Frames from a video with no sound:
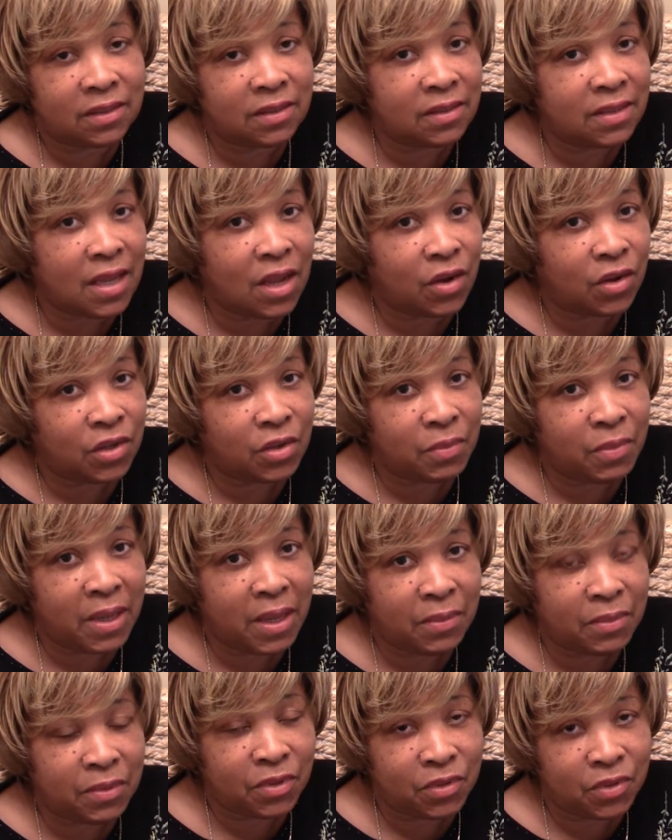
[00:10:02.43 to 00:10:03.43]
It's not going to be
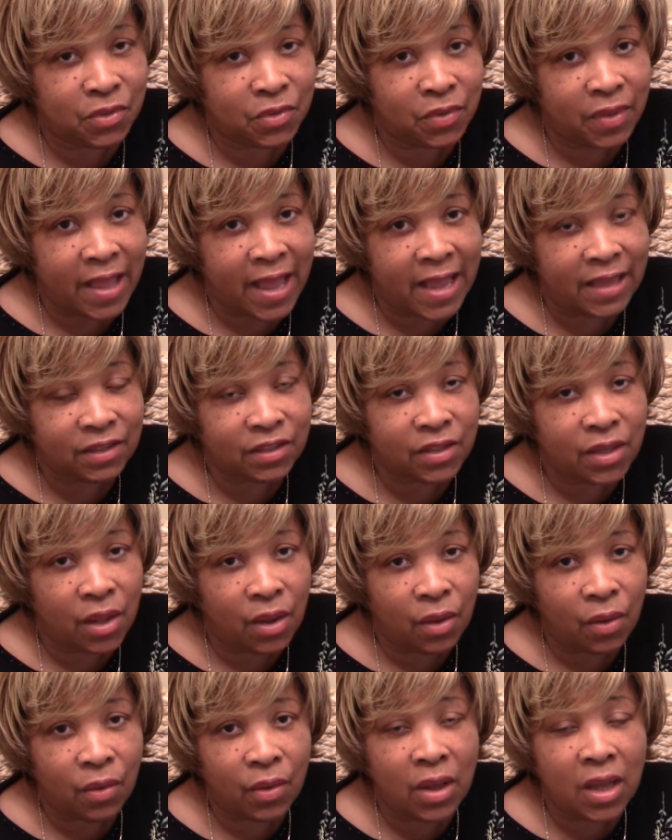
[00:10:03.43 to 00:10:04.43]
able do that.
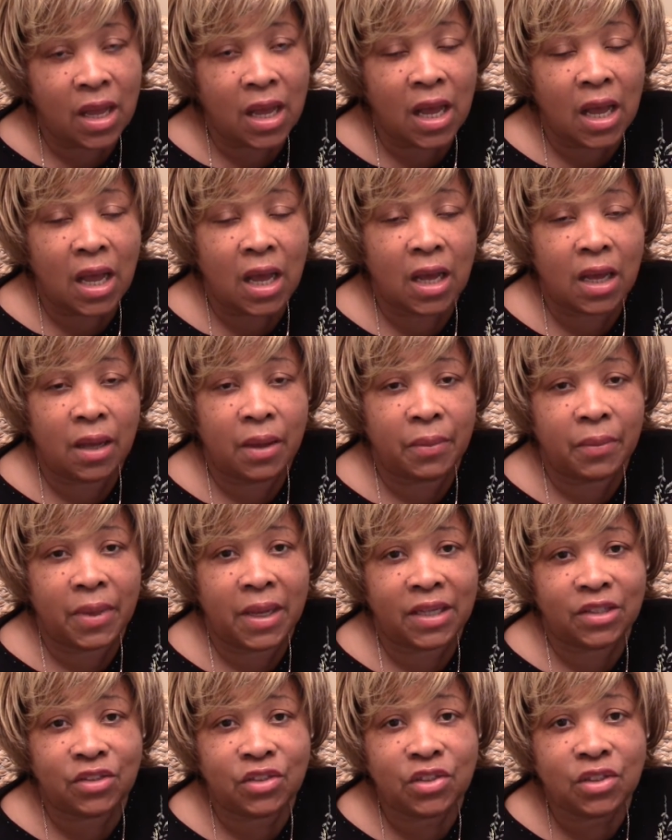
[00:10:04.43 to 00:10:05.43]
So
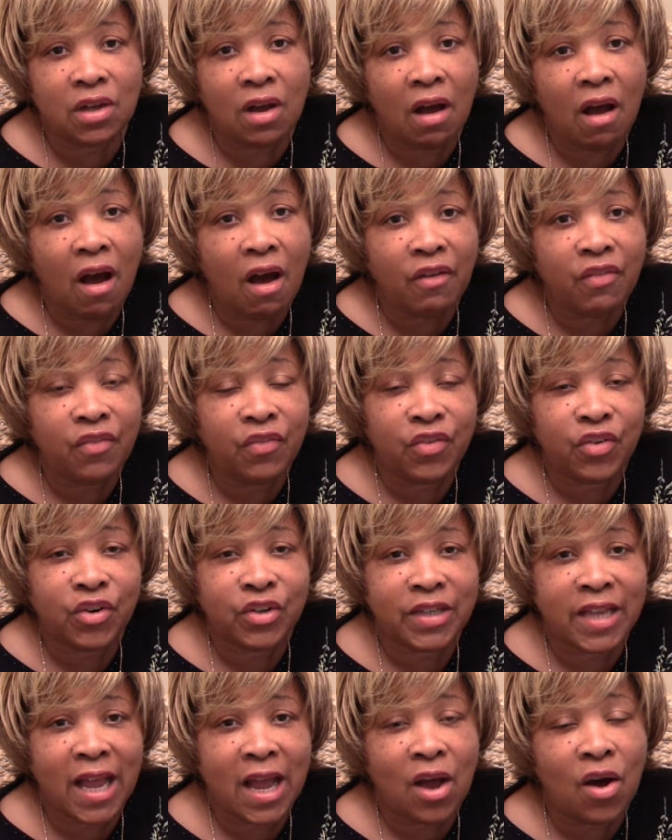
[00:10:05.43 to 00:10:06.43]
I took off
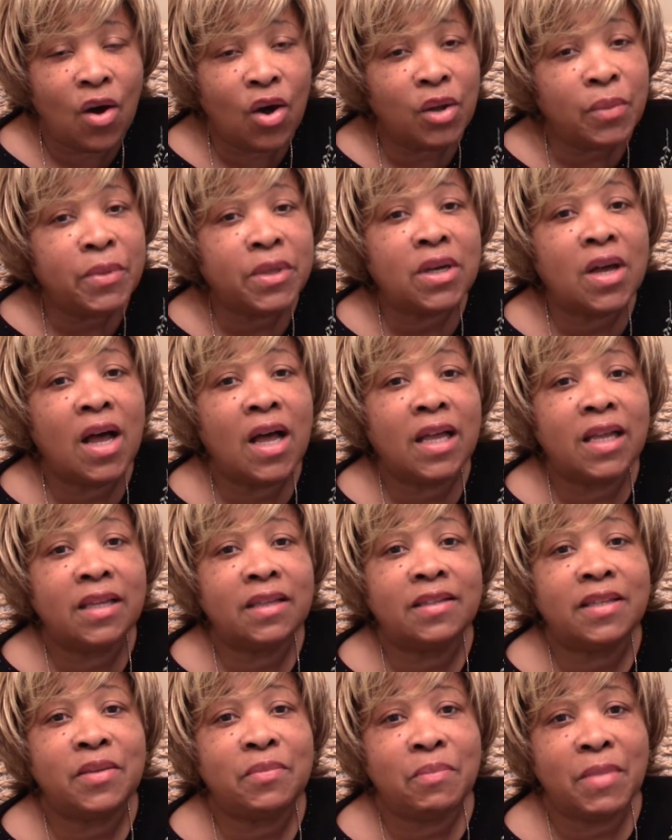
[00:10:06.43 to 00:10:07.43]
for that only
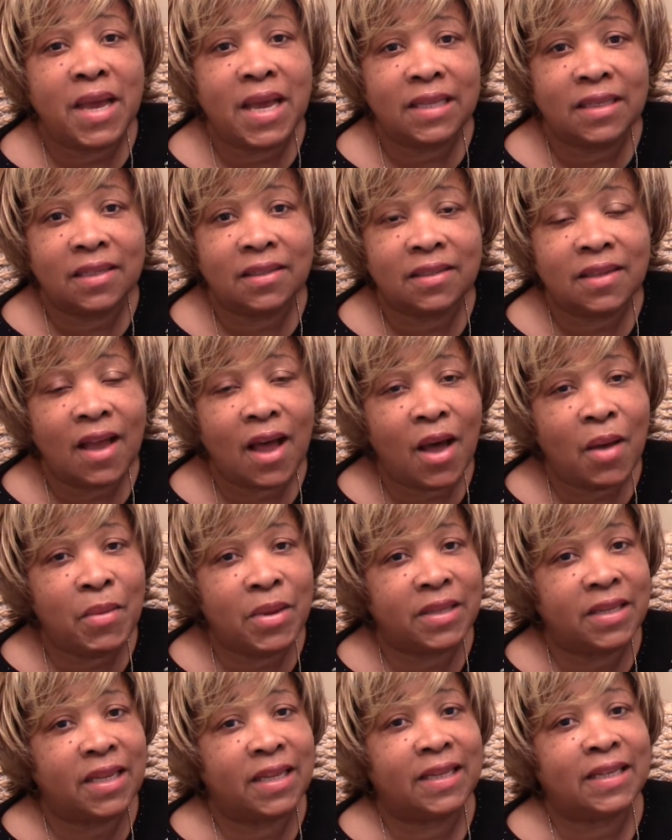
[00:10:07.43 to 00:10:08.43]
because it made this
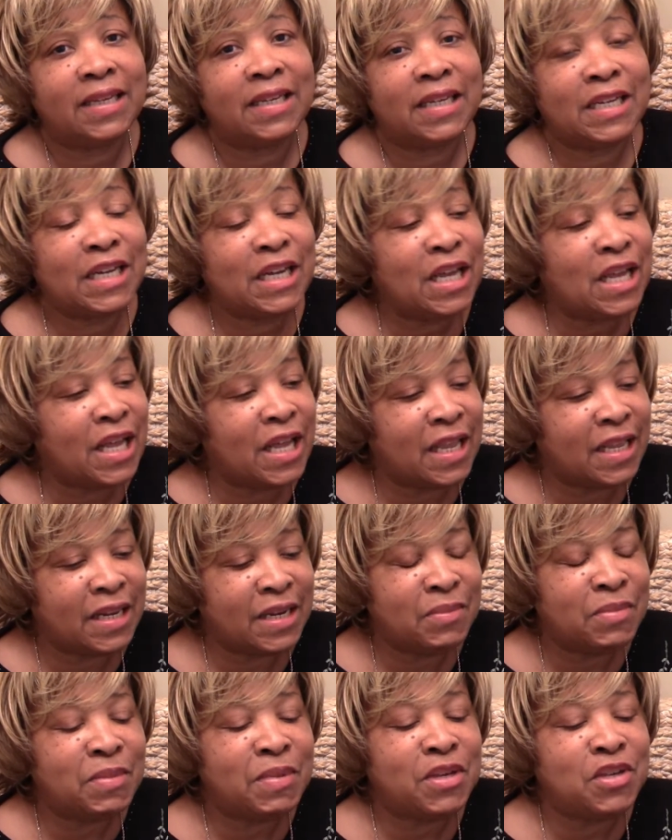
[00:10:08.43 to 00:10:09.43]
comment that it can cut,
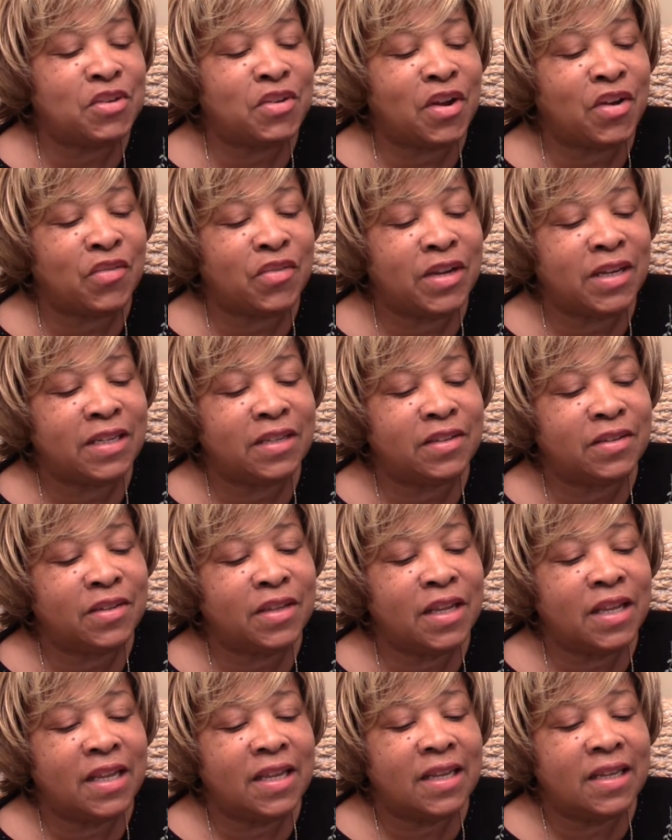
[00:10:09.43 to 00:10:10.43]
and make sure I read
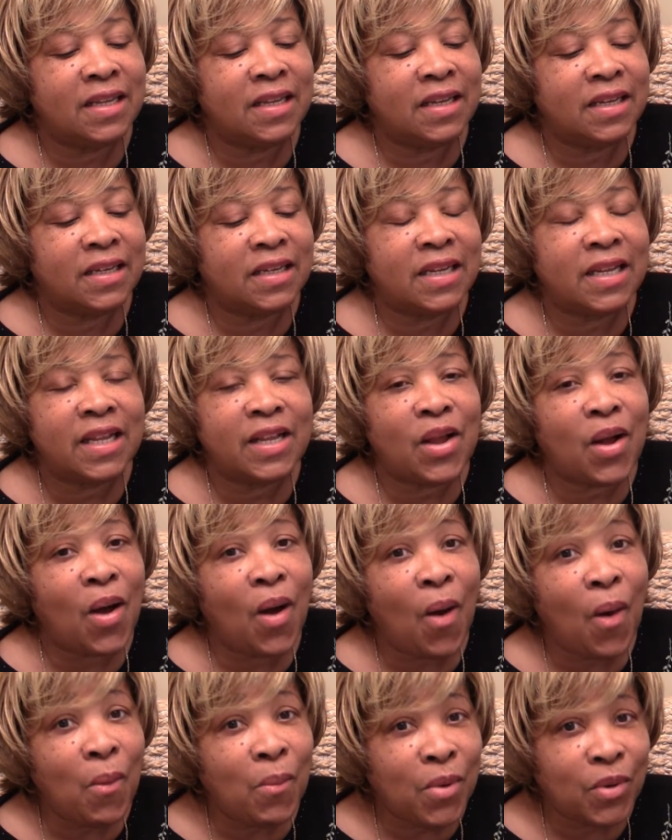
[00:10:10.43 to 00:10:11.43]
it, cut
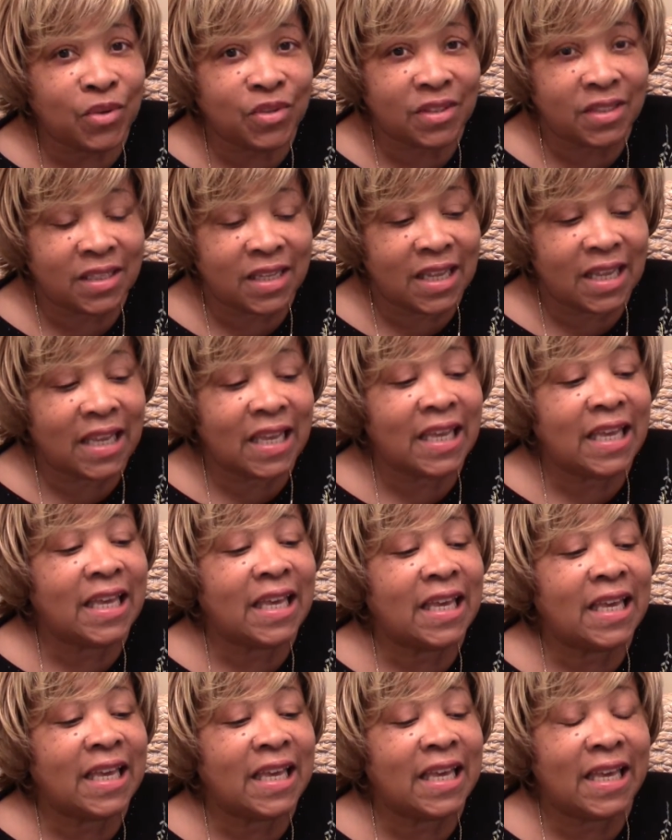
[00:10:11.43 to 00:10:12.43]
almost
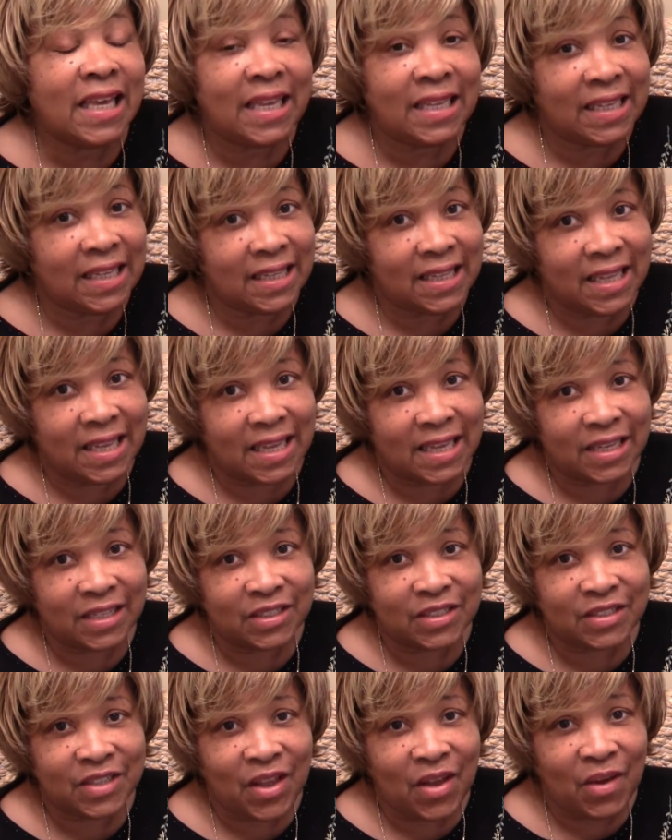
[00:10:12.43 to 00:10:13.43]

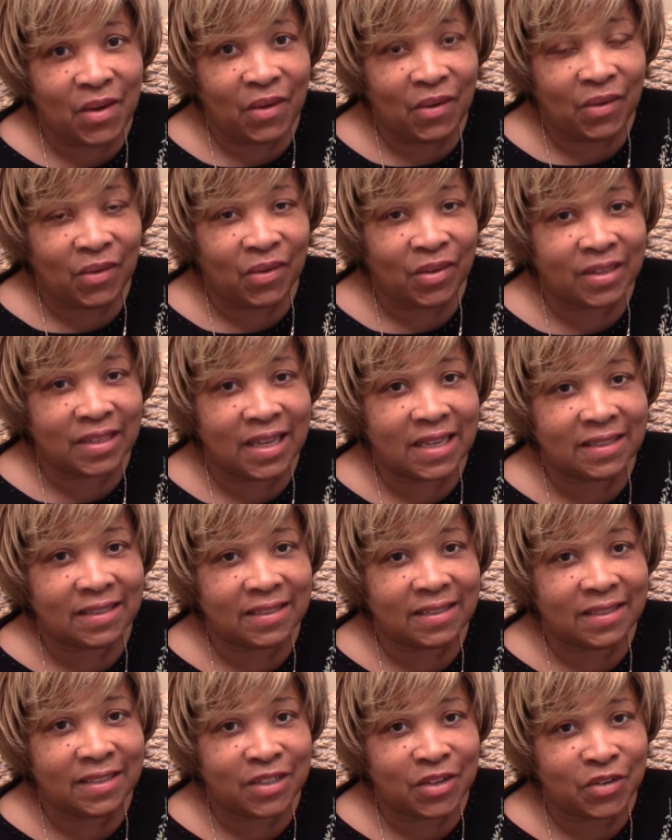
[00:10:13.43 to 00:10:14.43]
anything. So
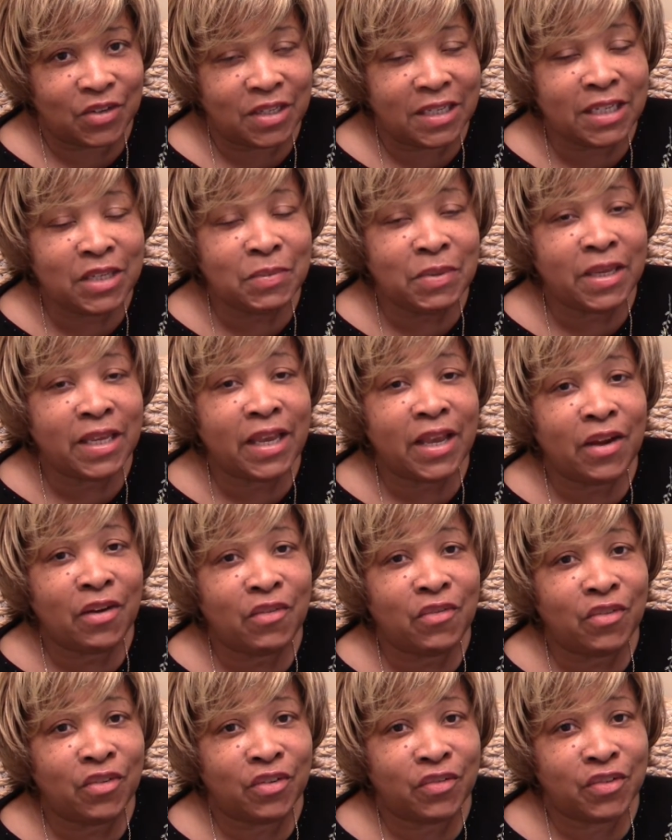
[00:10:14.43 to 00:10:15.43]
that's, you need to be
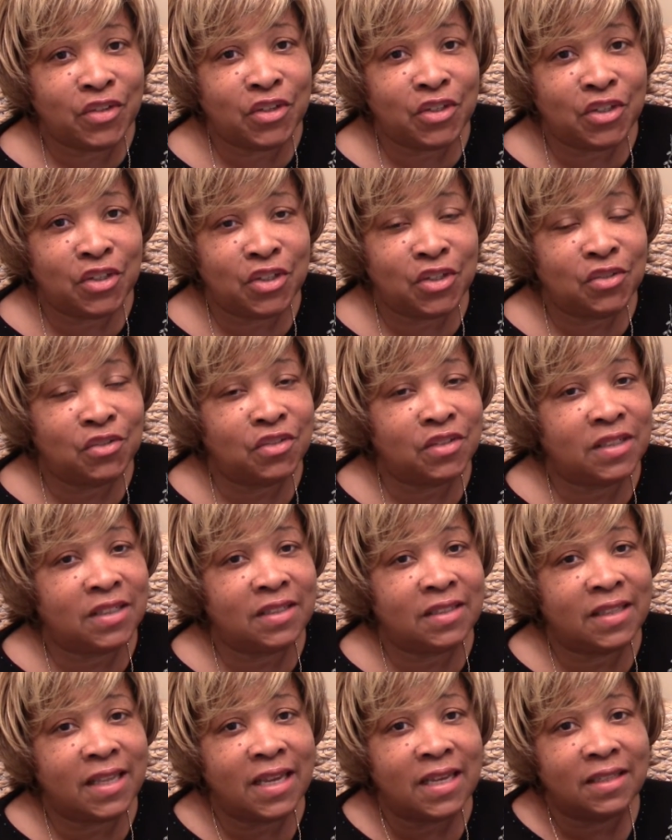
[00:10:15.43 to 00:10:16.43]
careful. If you're going to use
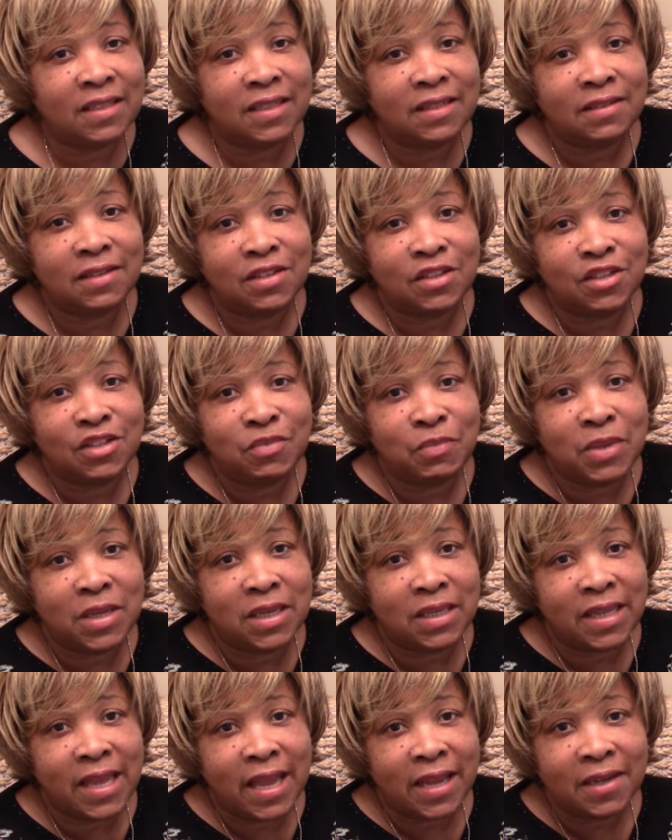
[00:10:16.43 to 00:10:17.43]
these, think of these as just
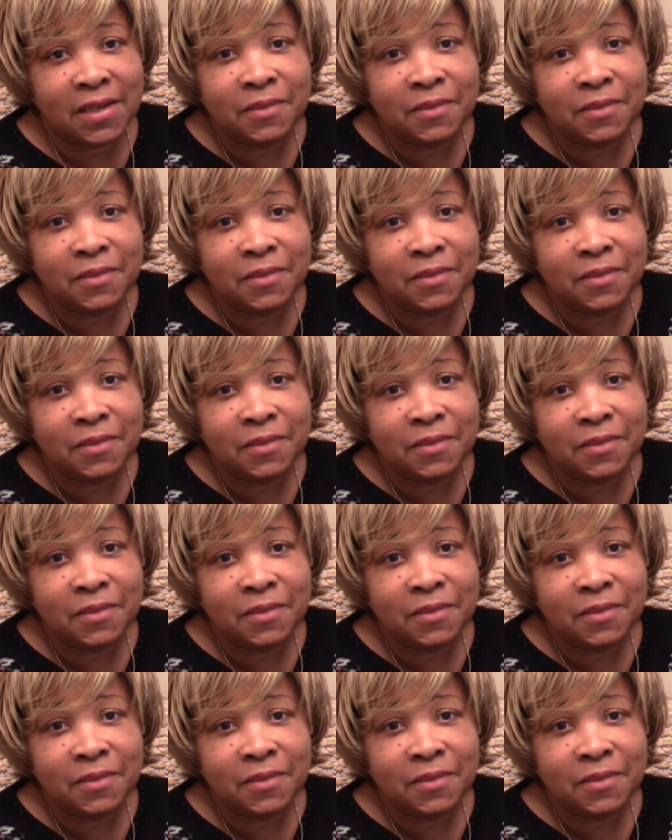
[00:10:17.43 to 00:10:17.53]
being like,